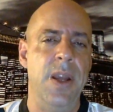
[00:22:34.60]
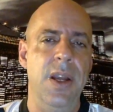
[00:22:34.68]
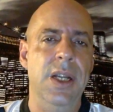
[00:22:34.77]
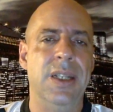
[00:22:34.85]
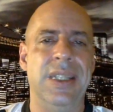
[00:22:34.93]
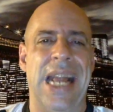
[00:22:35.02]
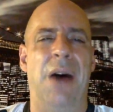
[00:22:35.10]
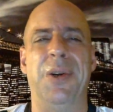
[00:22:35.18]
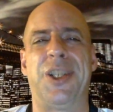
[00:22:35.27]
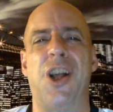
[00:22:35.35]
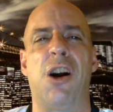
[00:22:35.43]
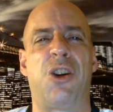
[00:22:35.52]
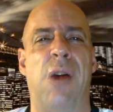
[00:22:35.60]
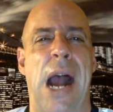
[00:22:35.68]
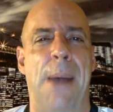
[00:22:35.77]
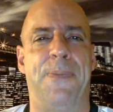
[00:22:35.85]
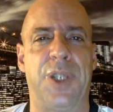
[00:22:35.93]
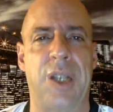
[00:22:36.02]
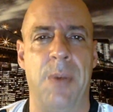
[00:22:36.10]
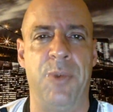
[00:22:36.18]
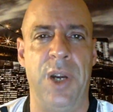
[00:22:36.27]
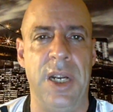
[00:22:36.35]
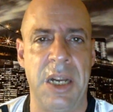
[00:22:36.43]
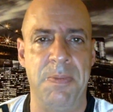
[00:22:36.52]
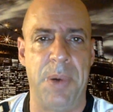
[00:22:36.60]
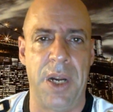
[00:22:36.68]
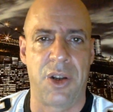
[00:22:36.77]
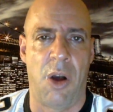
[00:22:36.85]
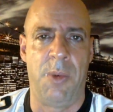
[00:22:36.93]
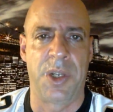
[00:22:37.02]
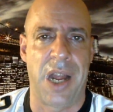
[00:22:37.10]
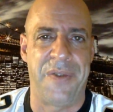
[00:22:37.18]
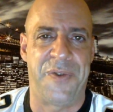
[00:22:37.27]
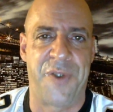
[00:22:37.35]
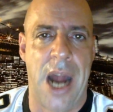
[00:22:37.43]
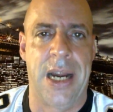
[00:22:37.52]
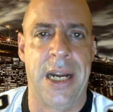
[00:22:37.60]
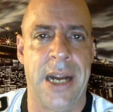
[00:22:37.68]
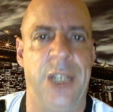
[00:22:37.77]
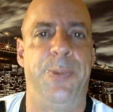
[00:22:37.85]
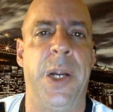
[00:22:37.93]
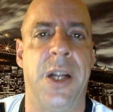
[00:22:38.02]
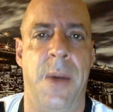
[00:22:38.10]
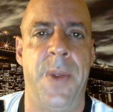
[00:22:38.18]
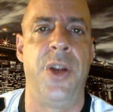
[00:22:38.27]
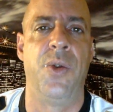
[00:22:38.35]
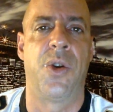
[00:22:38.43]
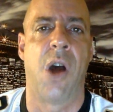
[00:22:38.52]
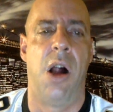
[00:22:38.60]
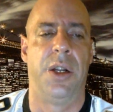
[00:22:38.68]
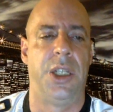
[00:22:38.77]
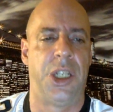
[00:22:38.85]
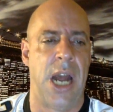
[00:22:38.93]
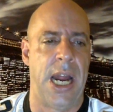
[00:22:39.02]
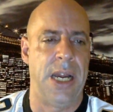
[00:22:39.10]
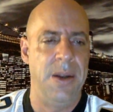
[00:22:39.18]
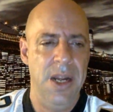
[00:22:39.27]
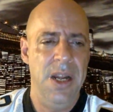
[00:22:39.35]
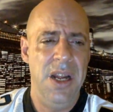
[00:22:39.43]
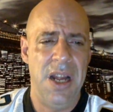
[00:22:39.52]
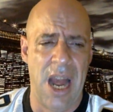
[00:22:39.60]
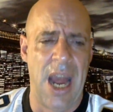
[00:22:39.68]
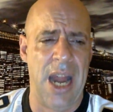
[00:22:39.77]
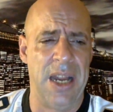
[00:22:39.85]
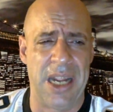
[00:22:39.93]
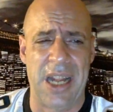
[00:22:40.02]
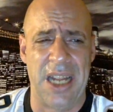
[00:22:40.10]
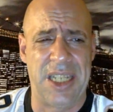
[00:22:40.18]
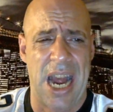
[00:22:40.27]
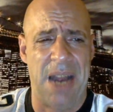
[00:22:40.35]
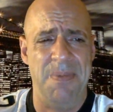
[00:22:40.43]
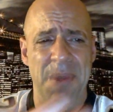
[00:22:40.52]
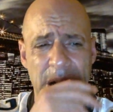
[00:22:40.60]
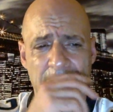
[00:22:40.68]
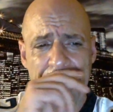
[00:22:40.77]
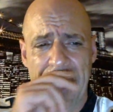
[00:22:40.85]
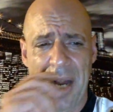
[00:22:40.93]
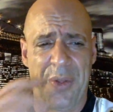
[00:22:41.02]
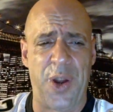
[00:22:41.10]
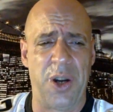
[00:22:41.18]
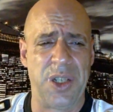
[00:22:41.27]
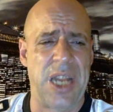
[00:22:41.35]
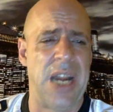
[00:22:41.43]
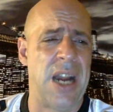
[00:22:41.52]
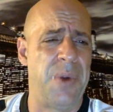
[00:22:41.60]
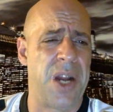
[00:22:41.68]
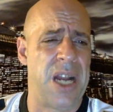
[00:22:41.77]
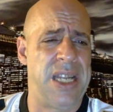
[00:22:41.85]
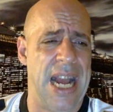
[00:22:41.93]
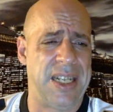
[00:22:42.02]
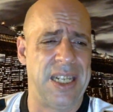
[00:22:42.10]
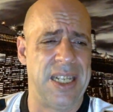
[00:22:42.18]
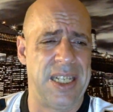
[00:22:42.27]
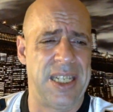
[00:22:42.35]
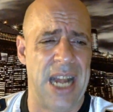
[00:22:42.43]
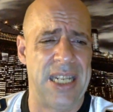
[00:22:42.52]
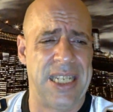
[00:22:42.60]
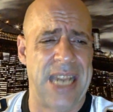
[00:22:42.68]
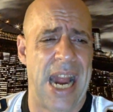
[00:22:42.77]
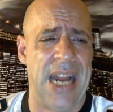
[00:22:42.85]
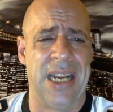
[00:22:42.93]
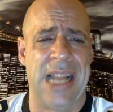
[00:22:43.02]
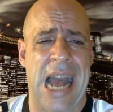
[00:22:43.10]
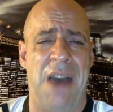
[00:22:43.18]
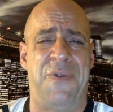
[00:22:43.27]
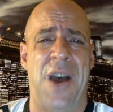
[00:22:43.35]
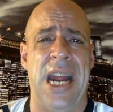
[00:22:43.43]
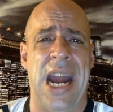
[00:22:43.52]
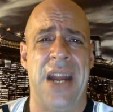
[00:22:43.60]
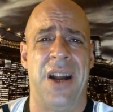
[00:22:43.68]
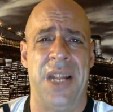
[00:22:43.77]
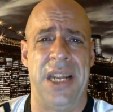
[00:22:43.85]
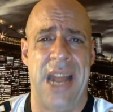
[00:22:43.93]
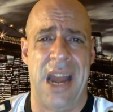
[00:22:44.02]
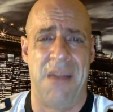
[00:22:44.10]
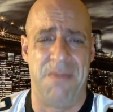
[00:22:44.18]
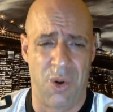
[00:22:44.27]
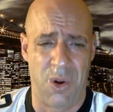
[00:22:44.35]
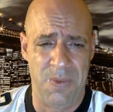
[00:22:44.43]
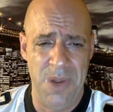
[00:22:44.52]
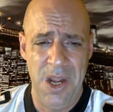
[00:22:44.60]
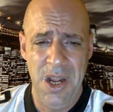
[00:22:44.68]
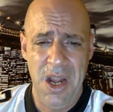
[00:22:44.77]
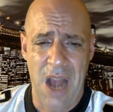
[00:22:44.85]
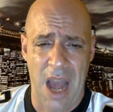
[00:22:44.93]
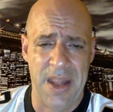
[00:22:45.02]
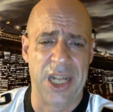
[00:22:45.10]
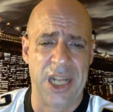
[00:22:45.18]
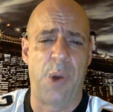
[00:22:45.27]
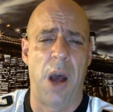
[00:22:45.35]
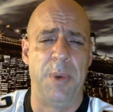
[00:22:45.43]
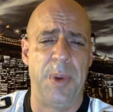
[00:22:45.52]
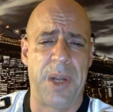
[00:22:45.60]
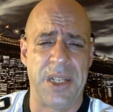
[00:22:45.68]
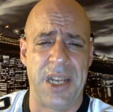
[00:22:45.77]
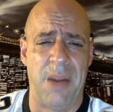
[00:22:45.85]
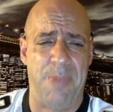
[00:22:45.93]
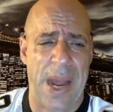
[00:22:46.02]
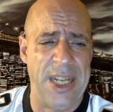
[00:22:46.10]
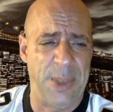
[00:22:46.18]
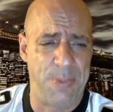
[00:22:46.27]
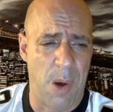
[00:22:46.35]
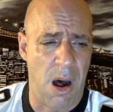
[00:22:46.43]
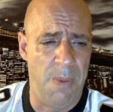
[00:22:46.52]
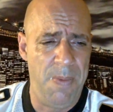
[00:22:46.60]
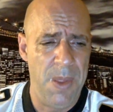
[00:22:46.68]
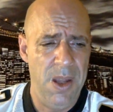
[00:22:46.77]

Now it's all crap for some reason, but it's almost like Friday nights become the new college night. And like I said, like Thursday night, we got Texas State and Lafayette on the damn board. I think it's probably because of the baseball.